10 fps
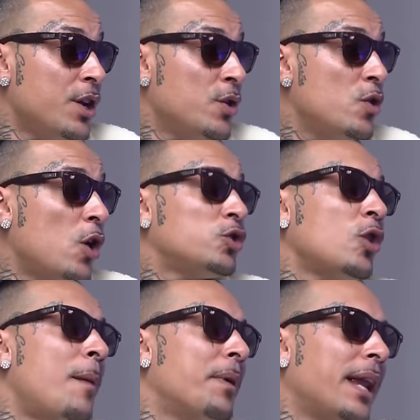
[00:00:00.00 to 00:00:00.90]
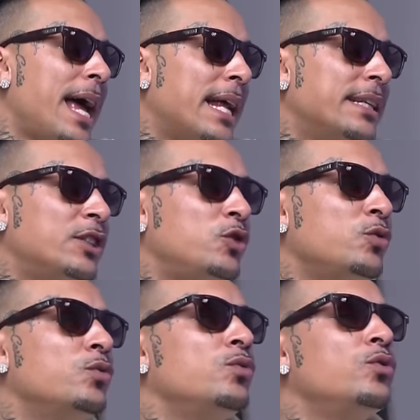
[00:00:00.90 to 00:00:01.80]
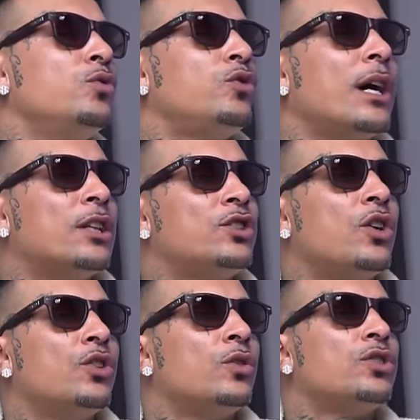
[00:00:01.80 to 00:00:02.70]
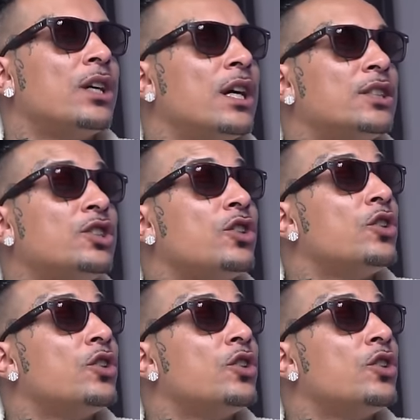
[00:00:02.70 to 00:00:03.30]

You know, so I'm glad that you you try to show your sons and show your